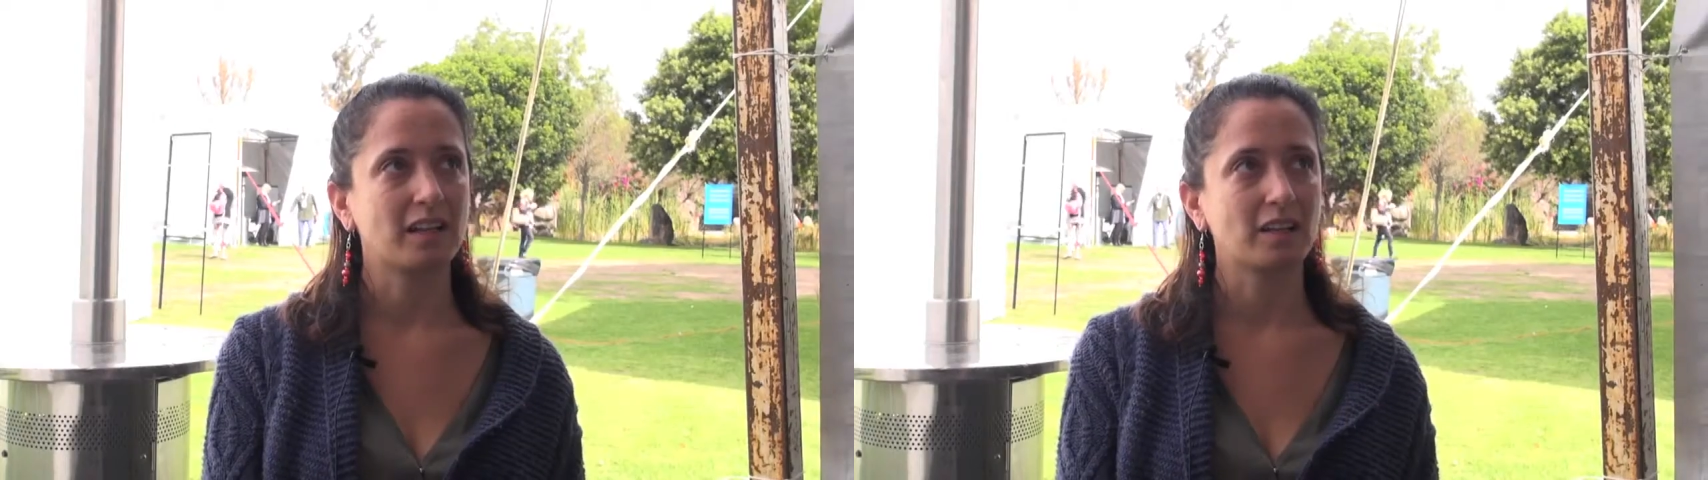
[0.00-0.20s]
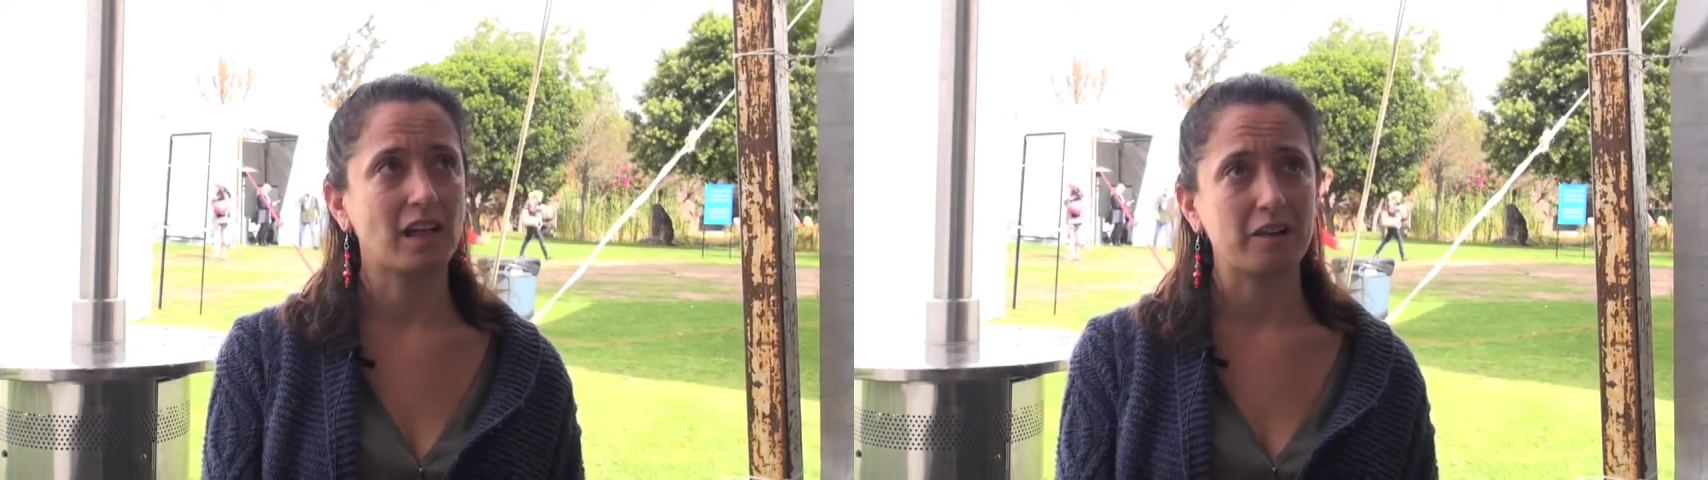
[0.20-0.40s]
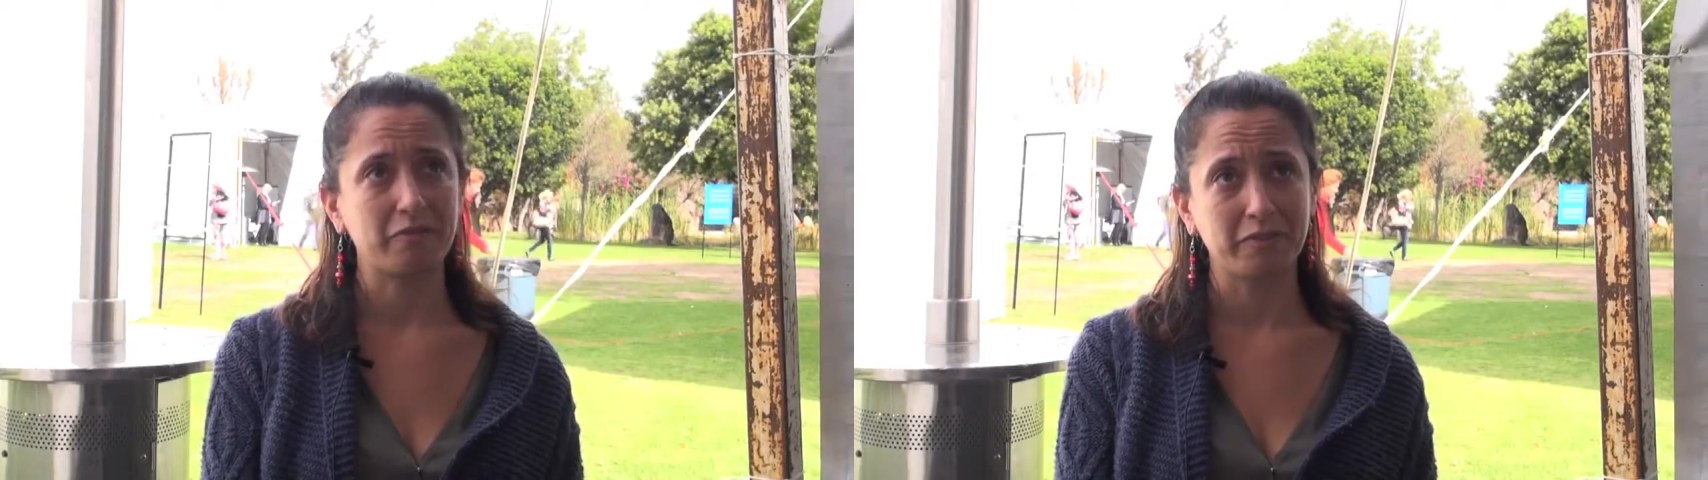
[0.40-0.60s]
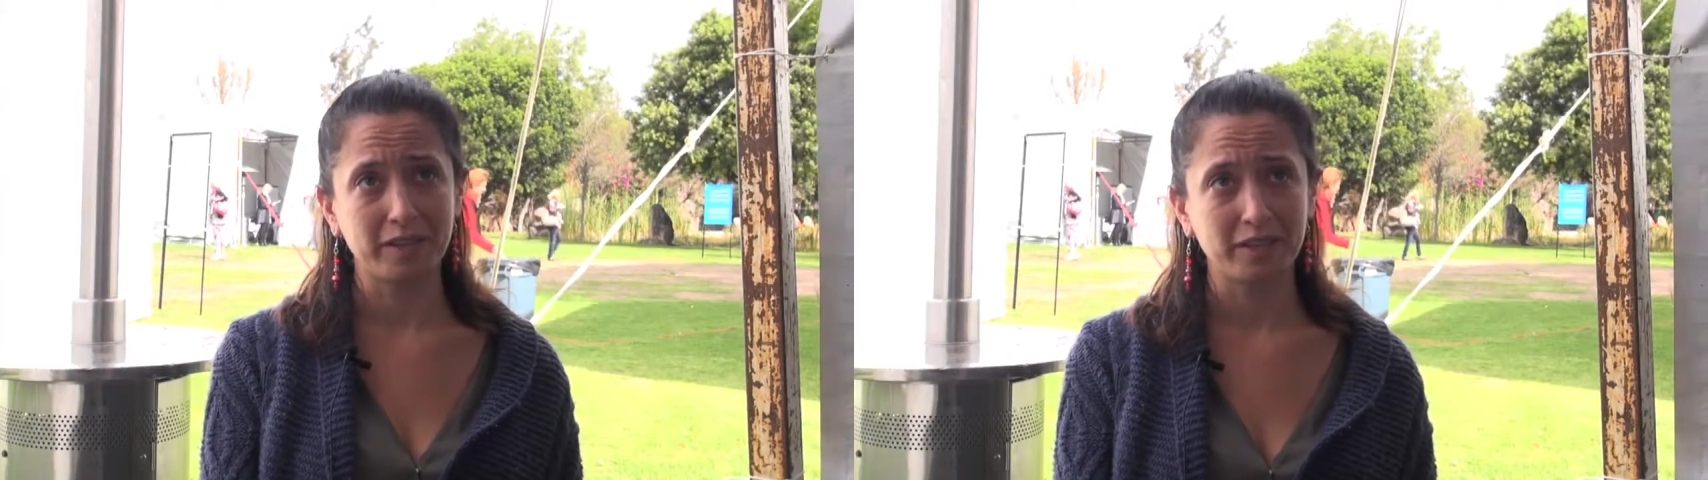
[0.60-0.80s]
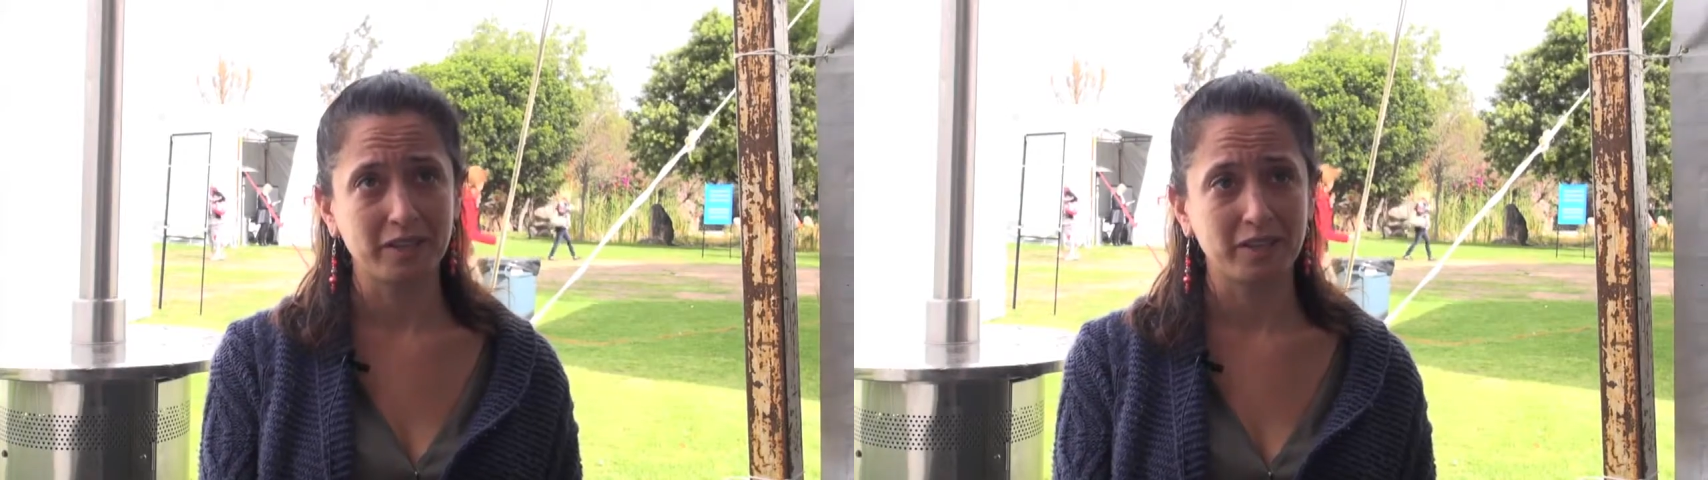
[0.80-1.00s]
a lot of
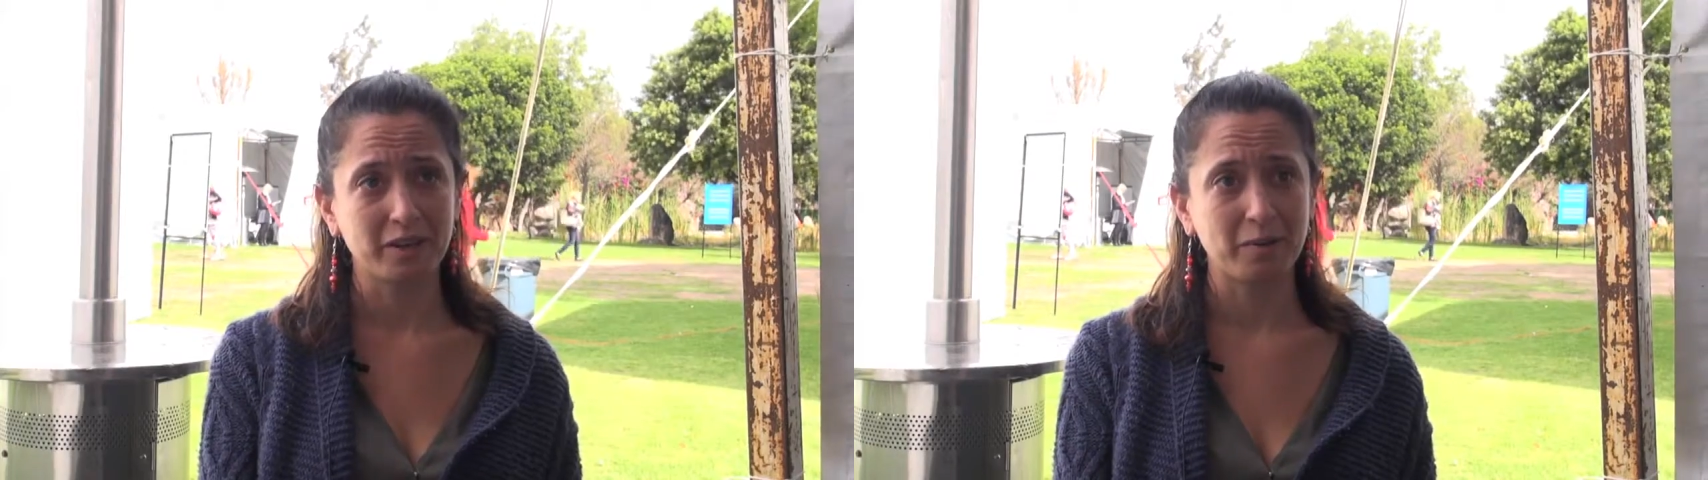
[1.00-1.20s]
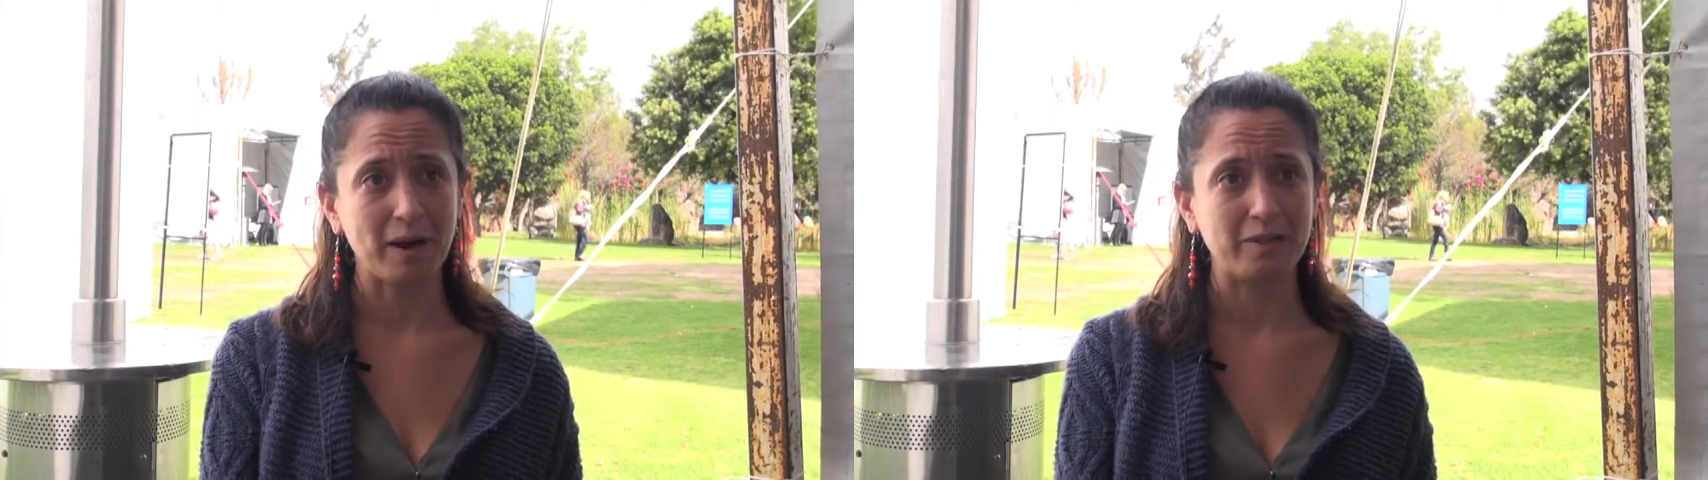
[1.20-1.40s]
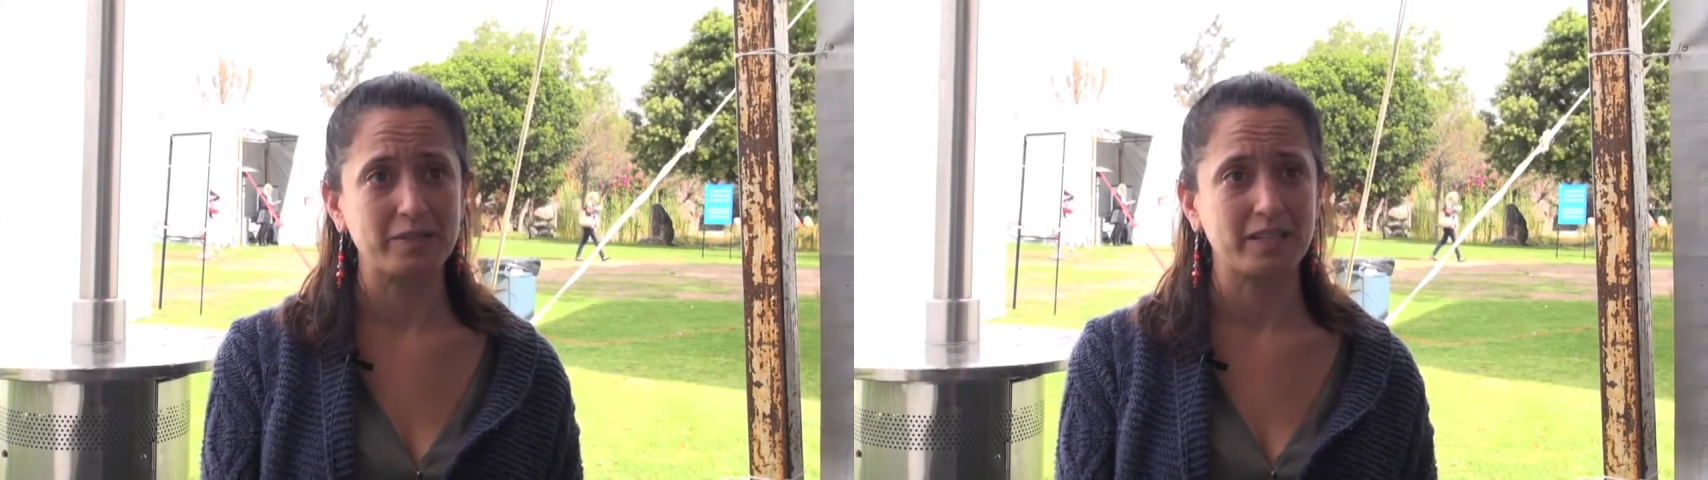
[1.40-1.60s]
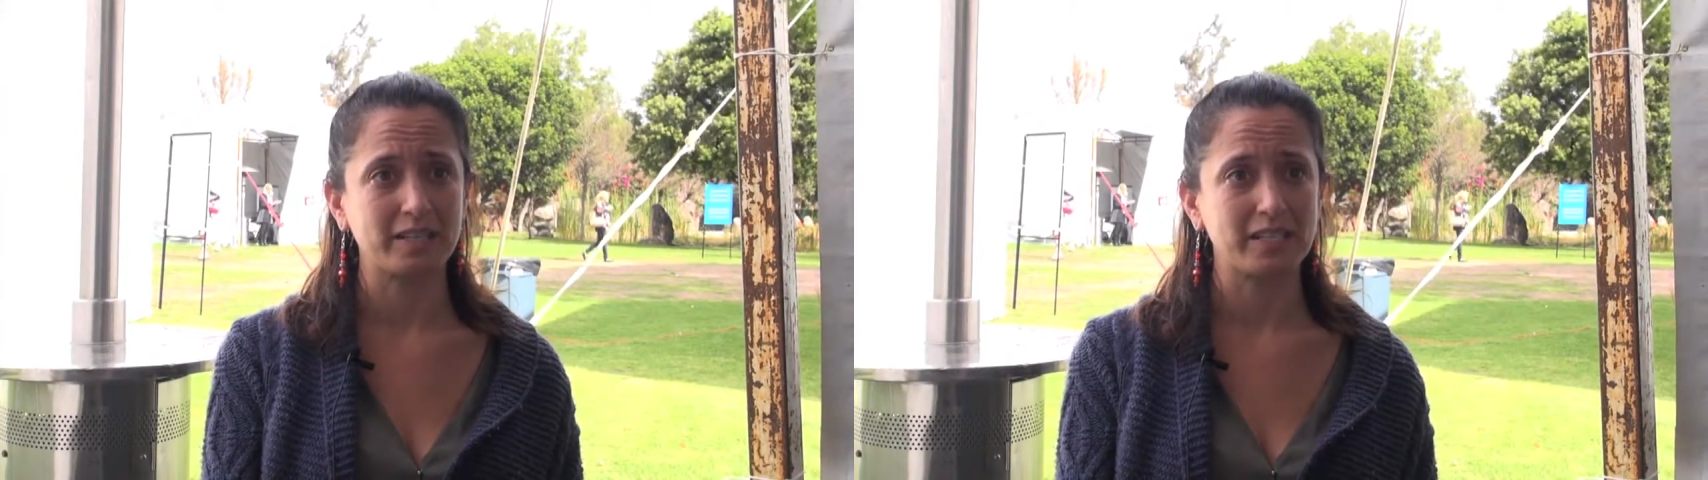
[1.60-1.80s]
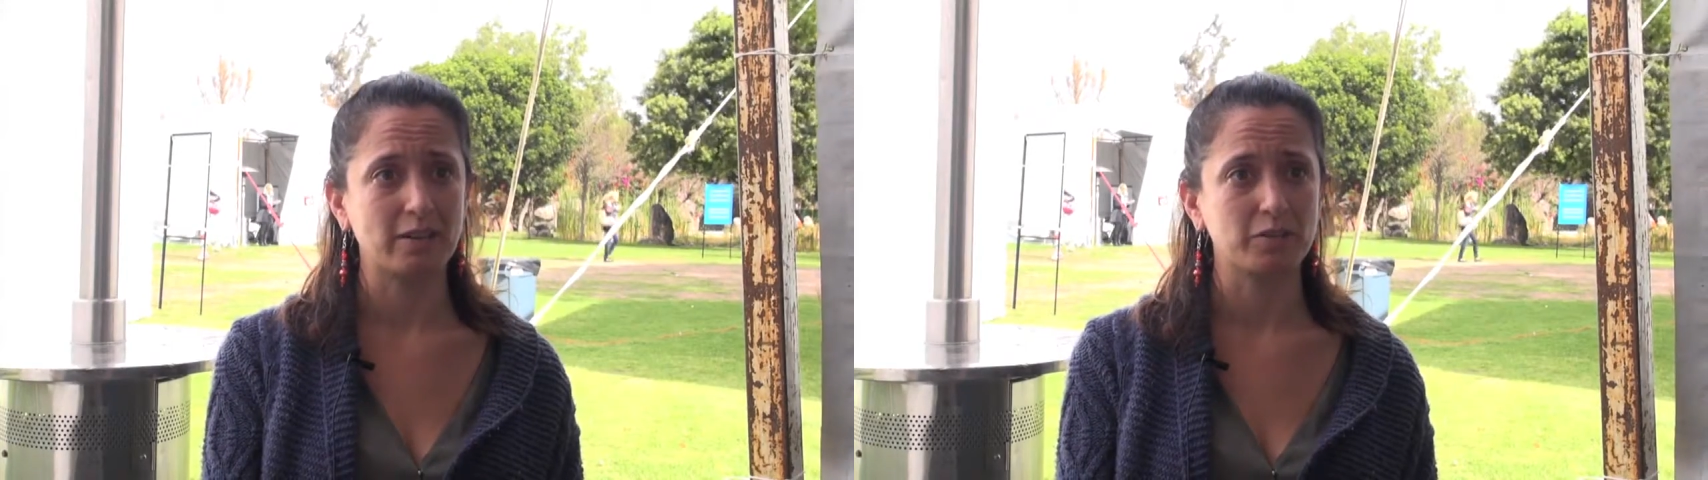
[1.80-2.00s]
fear around
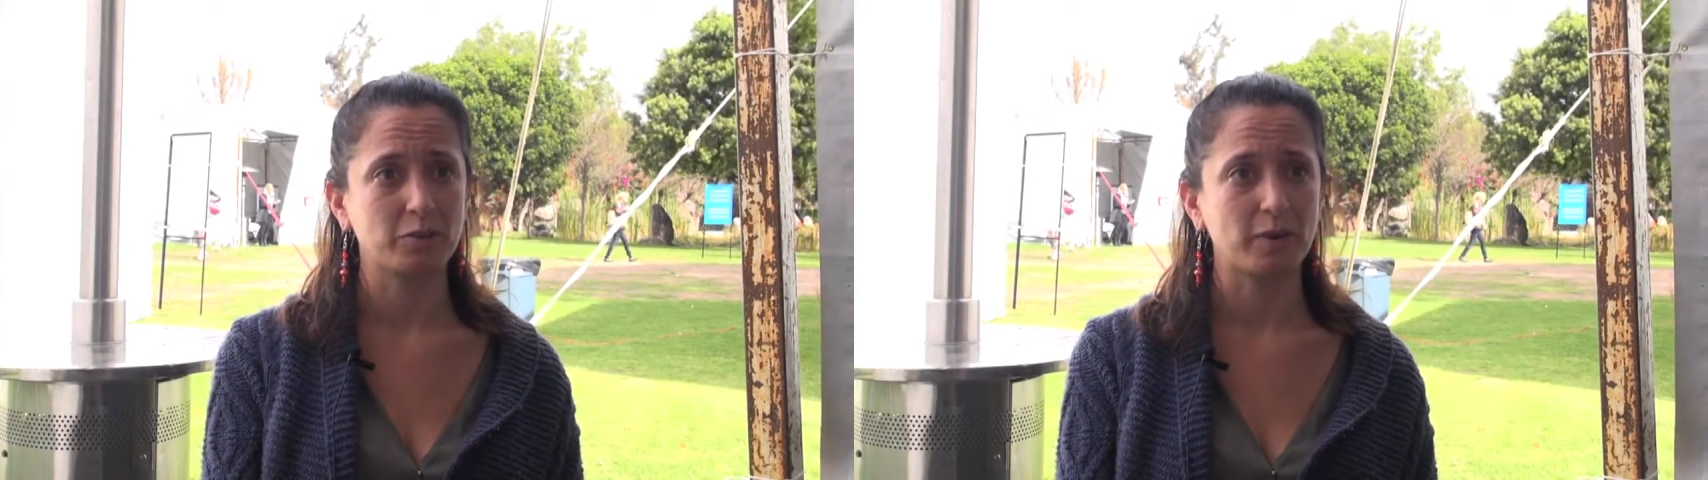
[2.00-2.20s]
sitting down to